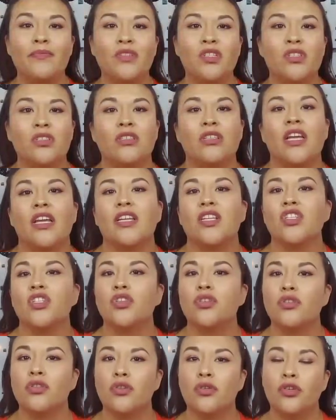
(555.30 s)
just getting
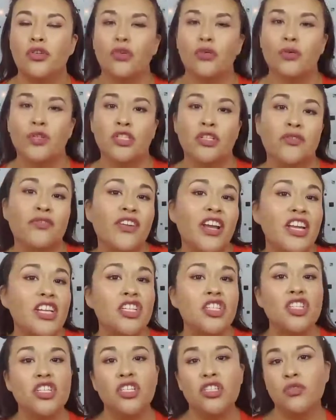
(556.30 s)
to your
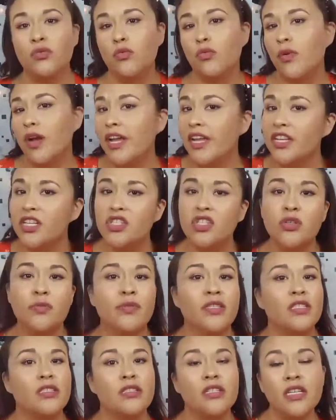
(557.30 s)
reservation, waiting to
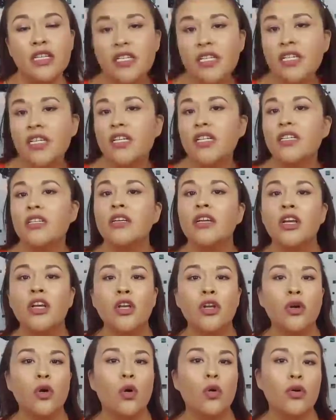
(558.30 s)
be seated,
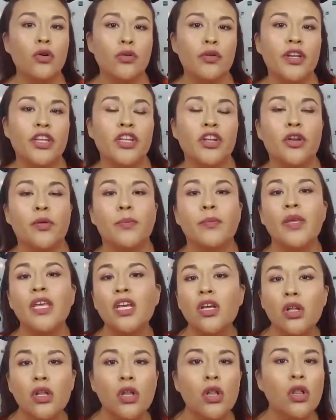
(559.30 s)
ordering your
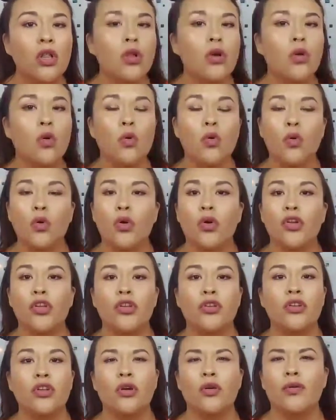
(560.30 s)
meal, or,
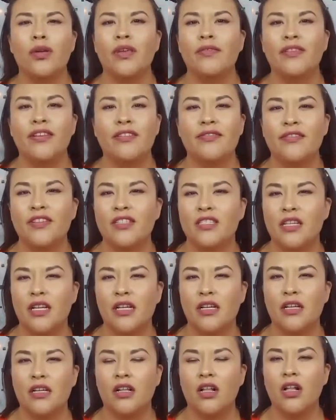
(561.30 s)
you know, even if it's
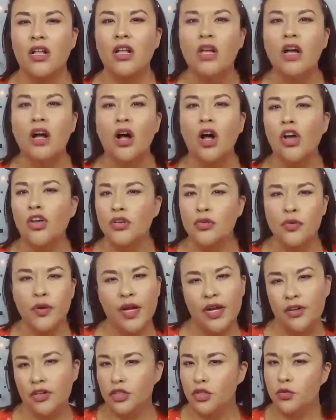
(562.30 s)
like all you
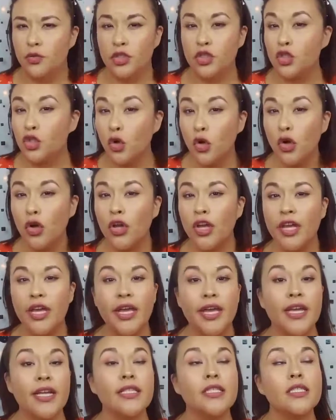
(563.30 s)
care to enjoy,
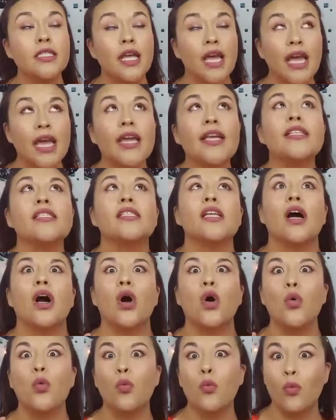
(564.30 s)
it takes
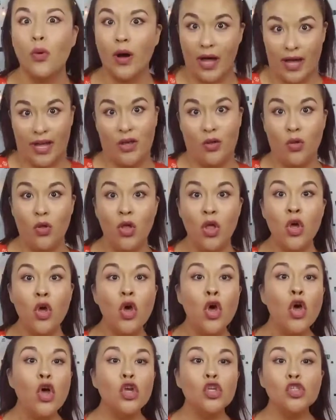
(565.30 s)
a while.
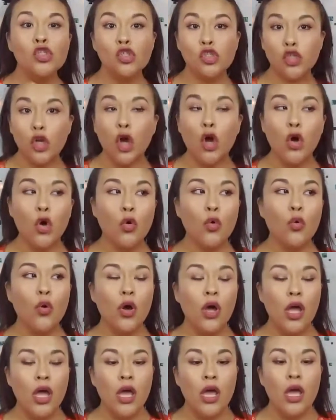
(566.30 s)

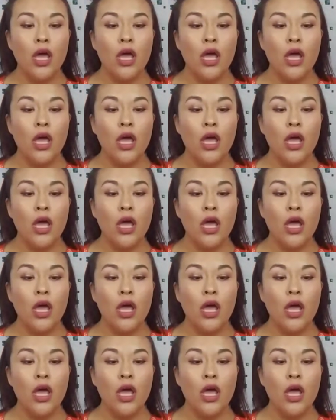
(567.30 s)
So